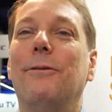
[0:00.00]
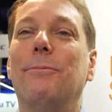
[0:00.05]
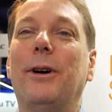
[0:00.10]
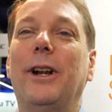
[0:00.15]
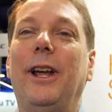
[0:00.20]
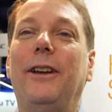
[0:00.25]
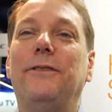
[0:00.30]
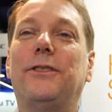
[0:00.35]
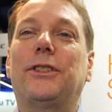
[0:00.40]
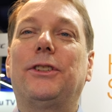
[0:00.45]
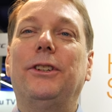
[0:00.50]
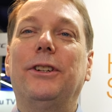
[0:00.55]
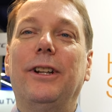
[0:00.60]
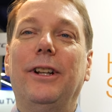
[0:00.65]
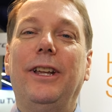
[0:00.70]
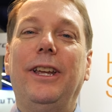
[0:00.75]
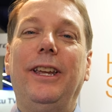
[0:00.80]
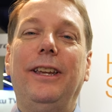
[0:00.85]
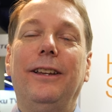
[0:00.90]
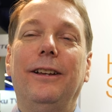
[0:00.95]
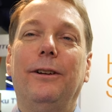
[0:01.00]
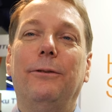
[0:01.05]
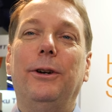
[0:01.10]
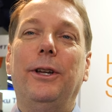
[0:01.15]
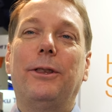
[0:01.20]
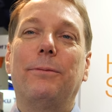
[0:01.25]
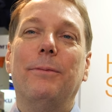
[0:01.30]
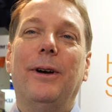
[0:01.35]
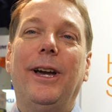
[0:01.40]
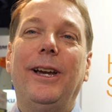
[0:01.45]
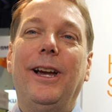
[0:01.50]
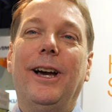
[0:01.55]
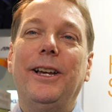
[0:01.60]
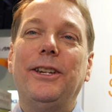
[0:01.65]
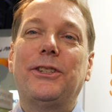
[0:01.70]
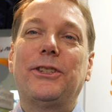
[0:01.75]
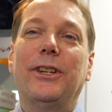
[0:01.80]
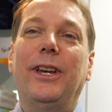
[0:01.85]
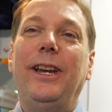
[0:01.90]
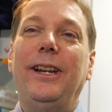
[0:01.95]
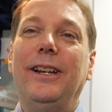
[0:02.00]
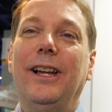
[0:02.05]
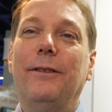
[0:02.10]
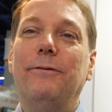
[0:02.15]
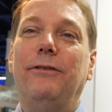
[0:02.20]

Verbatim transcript: But I've certainly, with my eyesight,